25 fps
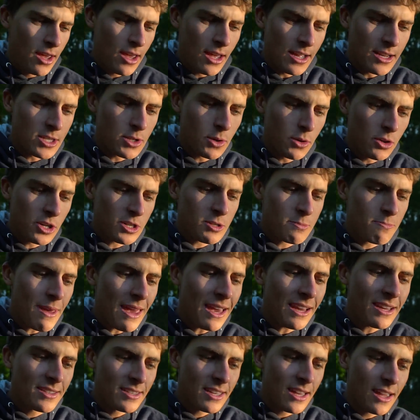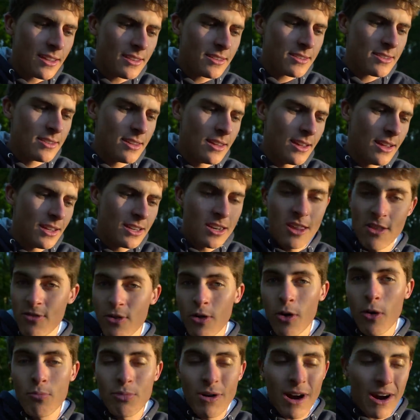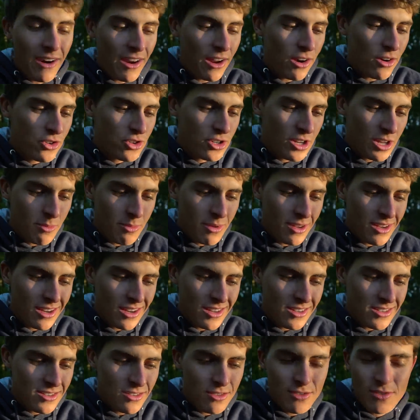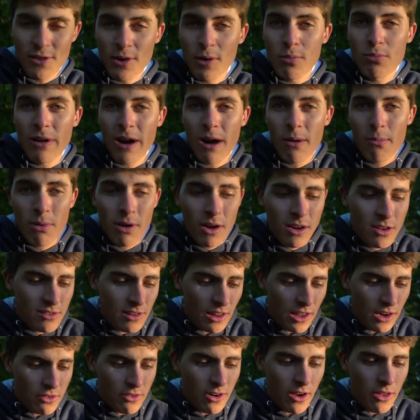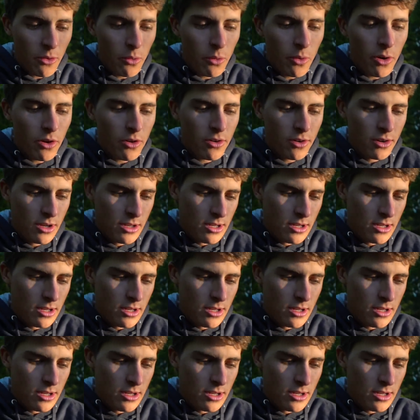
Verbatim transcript: And so it just makes sense to throw a brown hair jig because there's little brown bugs laying around the water.